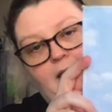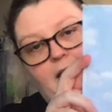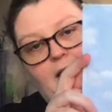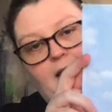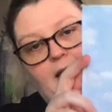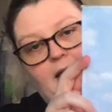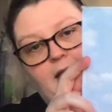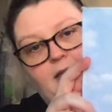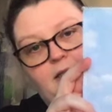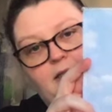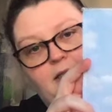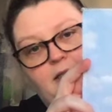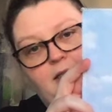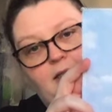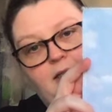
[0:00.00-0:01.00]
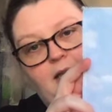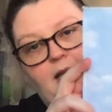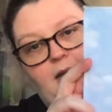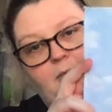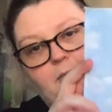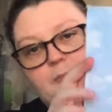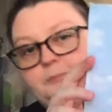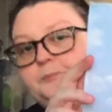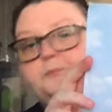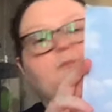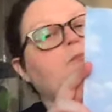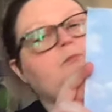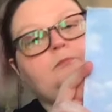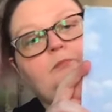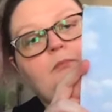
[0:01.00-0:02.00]
And uh, yeah,
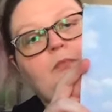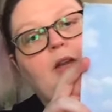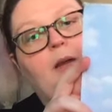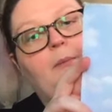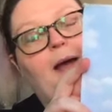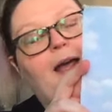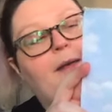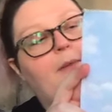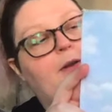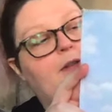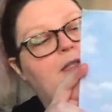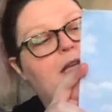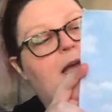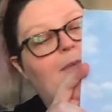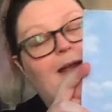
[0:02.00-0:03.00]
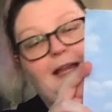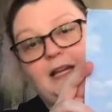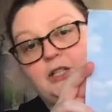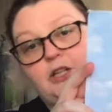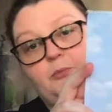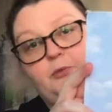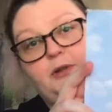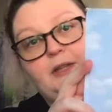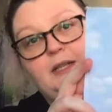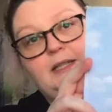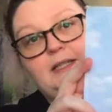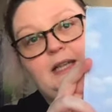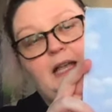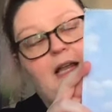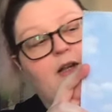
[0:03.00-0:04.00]
by about the time I catch up with
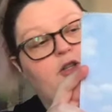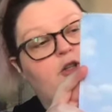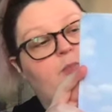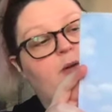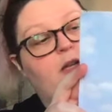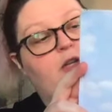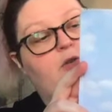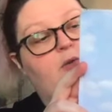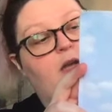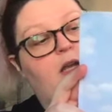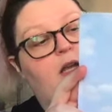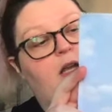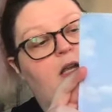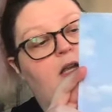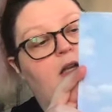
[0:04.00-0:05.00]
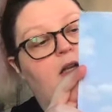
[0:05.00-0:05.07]
this, I should be doing